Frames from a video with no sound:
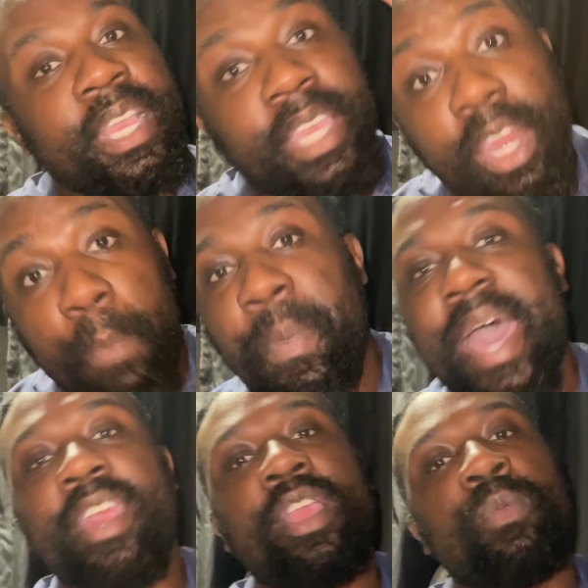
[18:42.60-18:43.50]
Get up
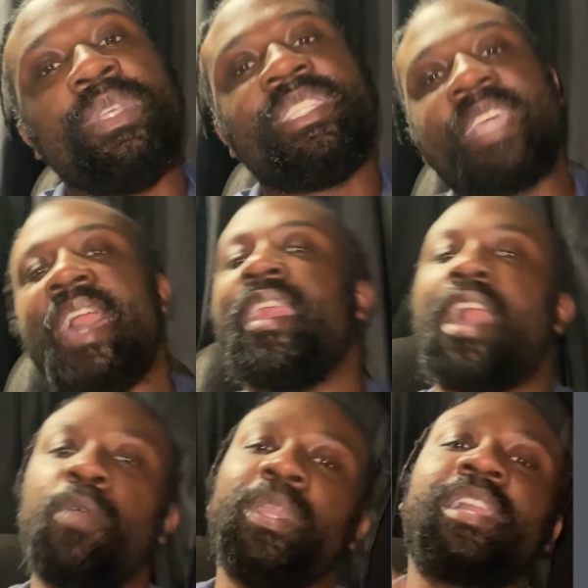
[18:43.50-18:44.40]
out of here. We signing
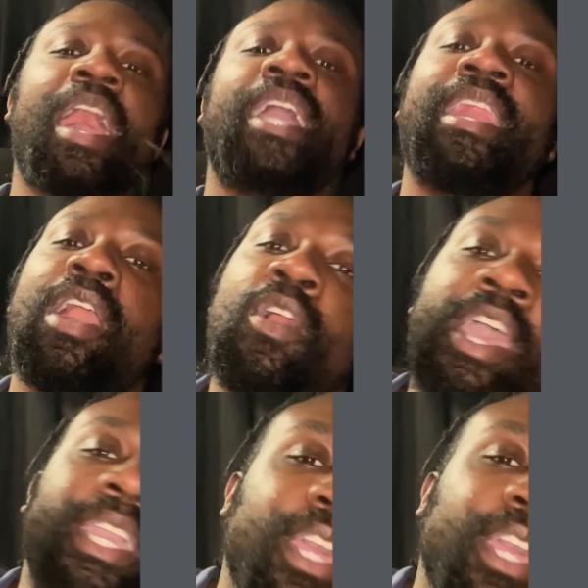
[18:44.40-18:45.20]
out. We clocking out.